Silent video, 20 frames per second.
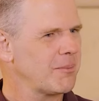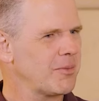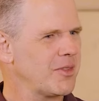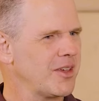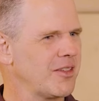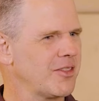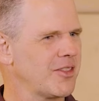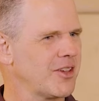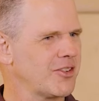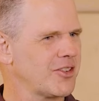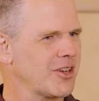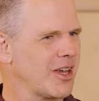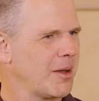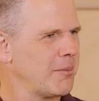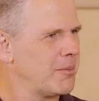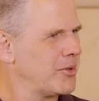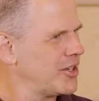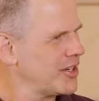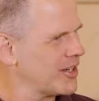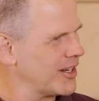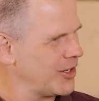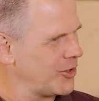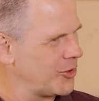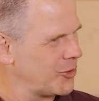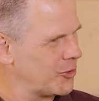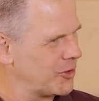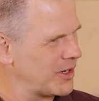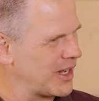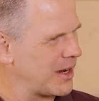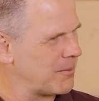something that I'm
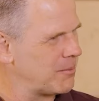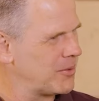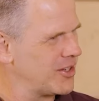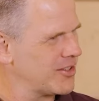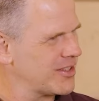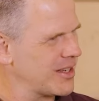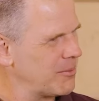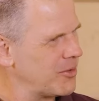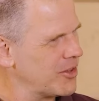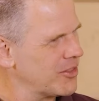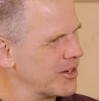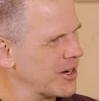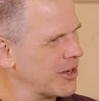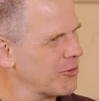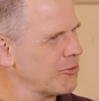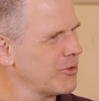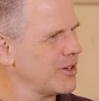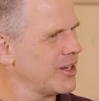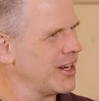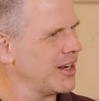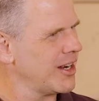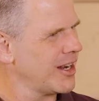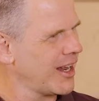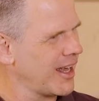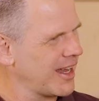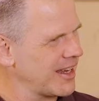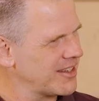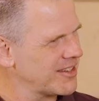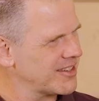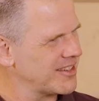particularly good at, but it's something that I really
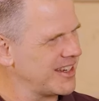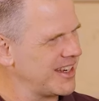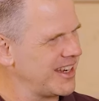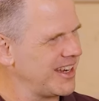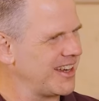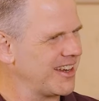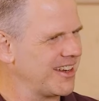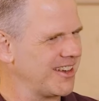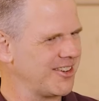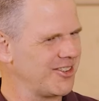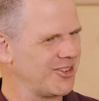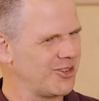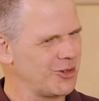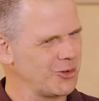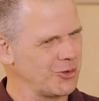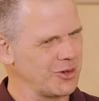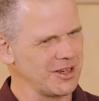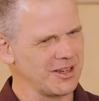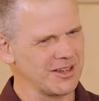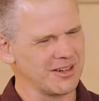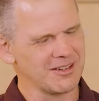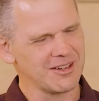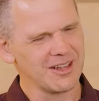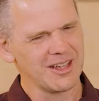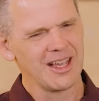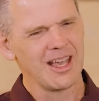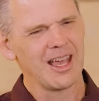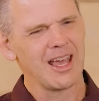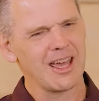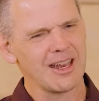like seeing and doing, and
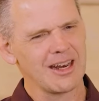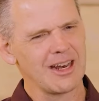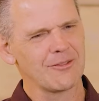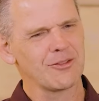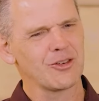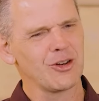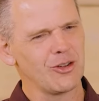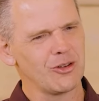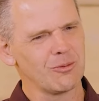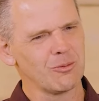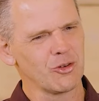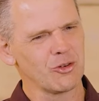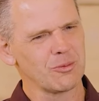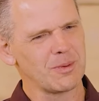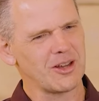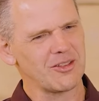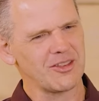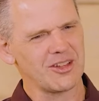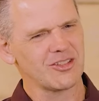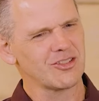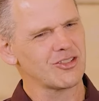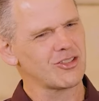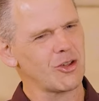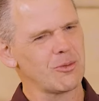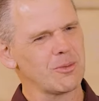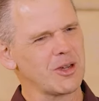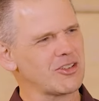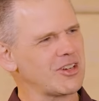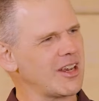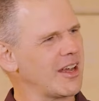I'd love to learn more about. There's
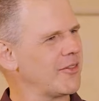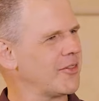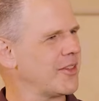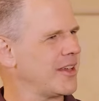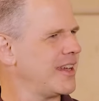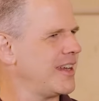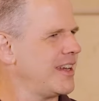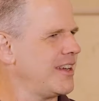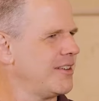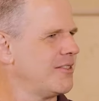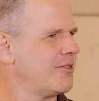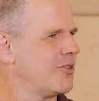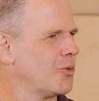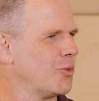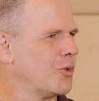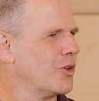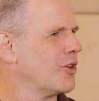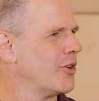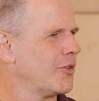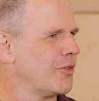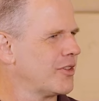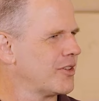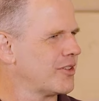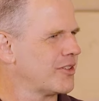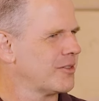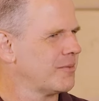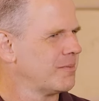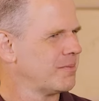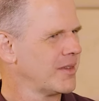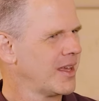so much out there in the world
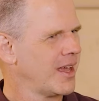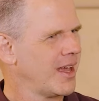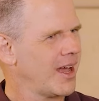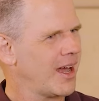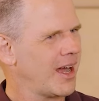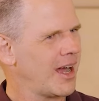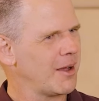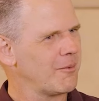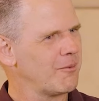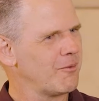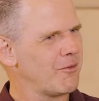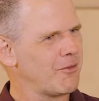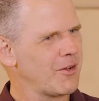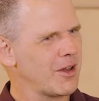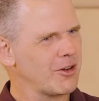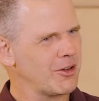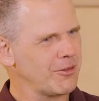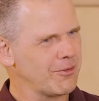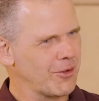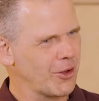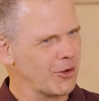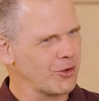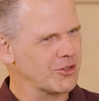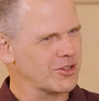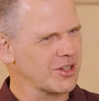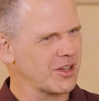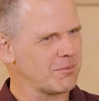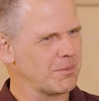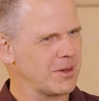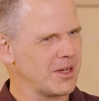that I'm very
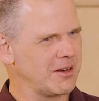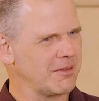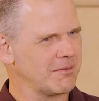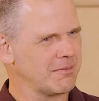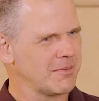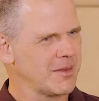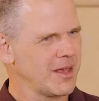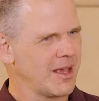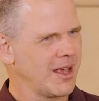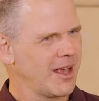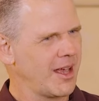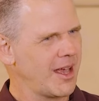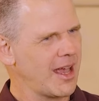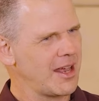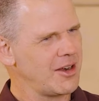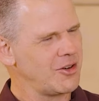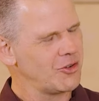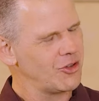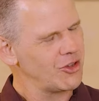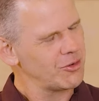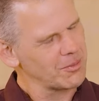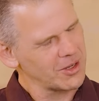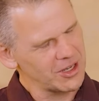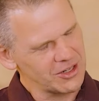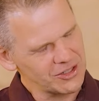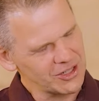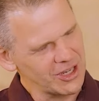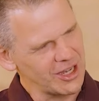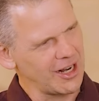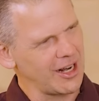focused. I've been a nerd my
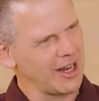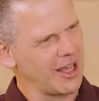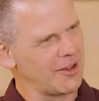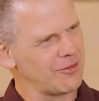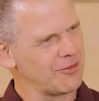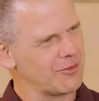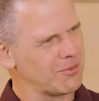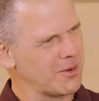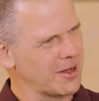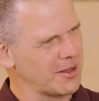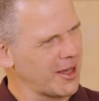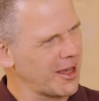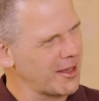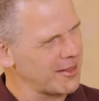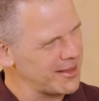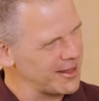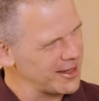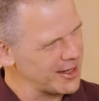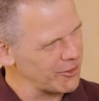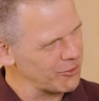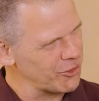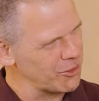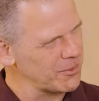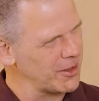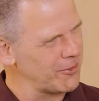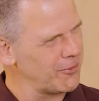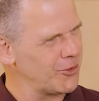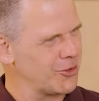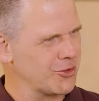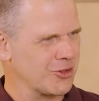entire life. I think I wrote
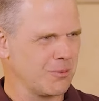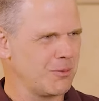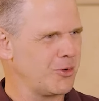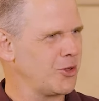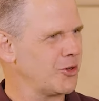my first